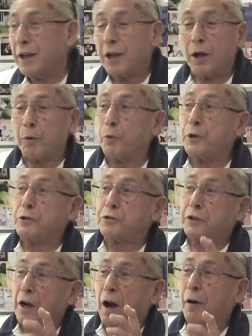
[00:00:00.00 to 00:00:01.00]
And we
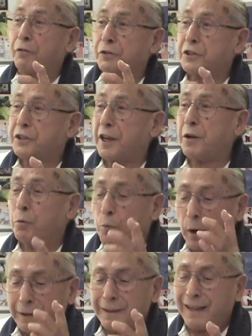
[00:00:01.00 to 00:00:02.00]
used to often say,
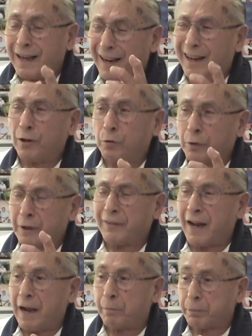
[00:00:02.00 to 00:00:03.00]
what in the hell would have
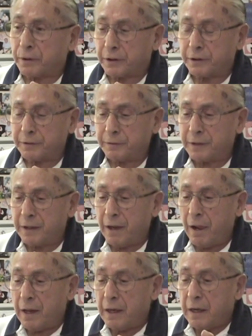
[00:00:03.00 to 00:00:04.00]
happened
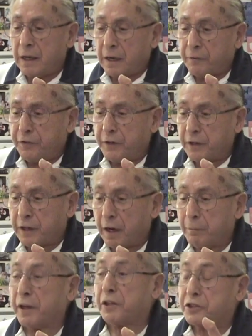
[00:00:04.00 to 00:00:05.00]
if he'd have
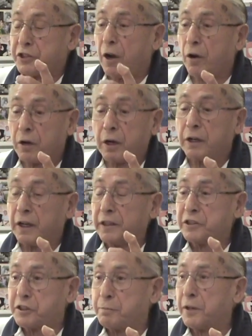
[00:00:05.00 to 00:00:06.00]
come in and saw
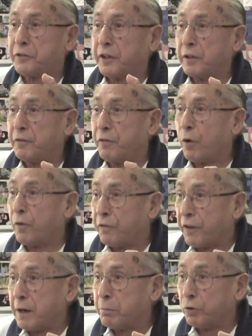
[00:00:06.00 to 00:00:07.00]
Glenn Smith and the Four
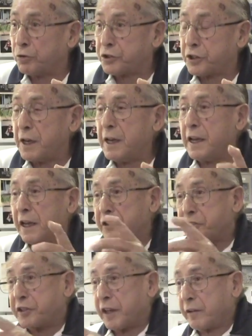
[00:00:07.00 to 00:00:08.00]
Fables
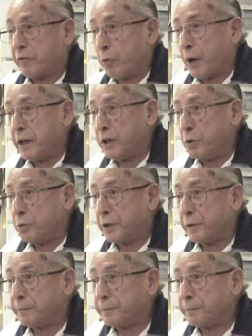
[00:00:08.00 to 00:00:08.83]
instead of Wayne Newton?